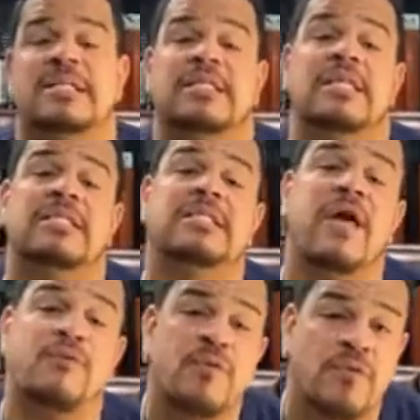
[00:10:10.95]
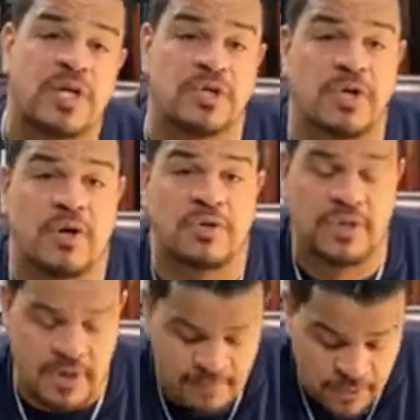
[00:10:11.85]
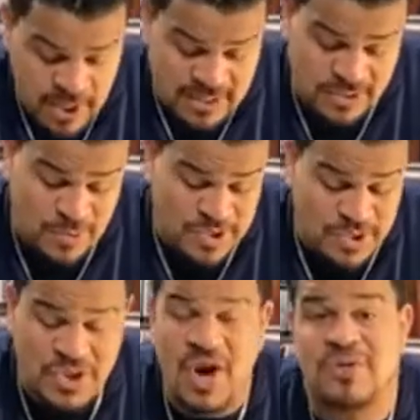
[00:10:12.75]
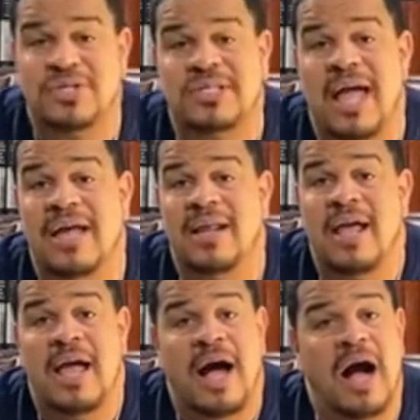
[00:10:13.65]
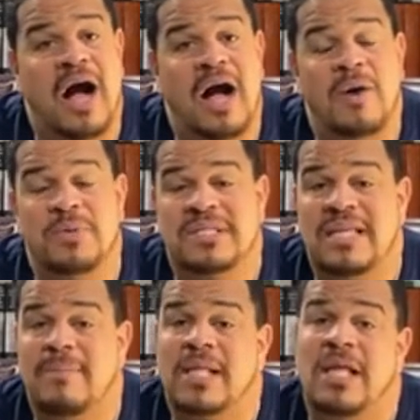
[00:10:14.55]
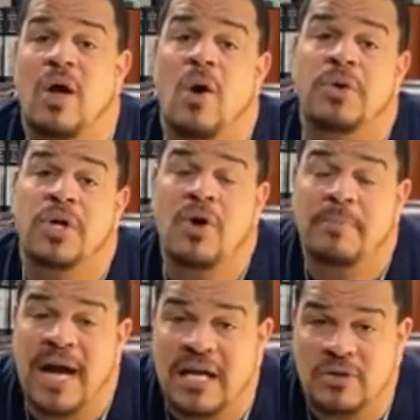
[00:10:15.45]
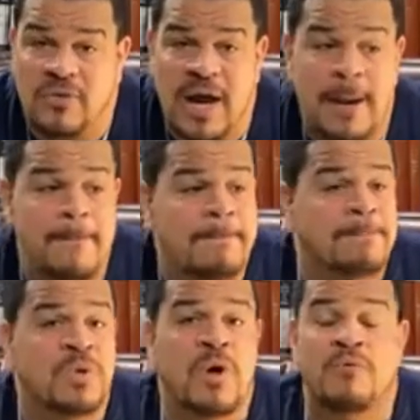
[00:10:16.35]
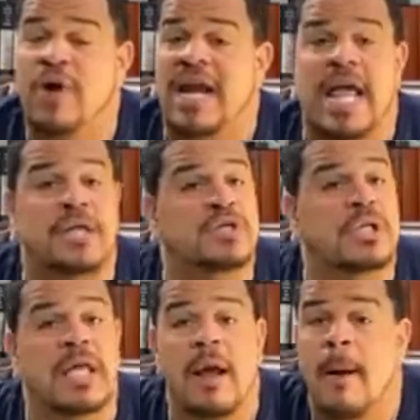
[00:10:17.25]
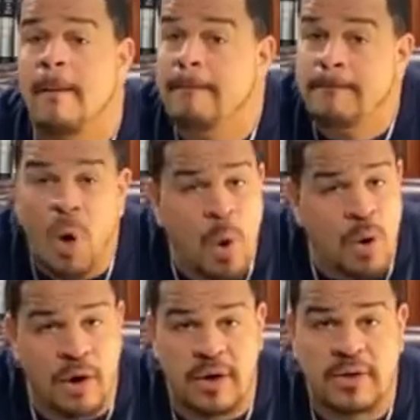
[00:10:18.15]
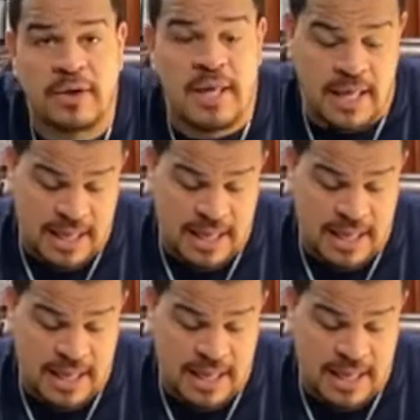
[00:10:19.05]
That's the suffering church. This was a church that was seemingly holding on by a thread, financially poor.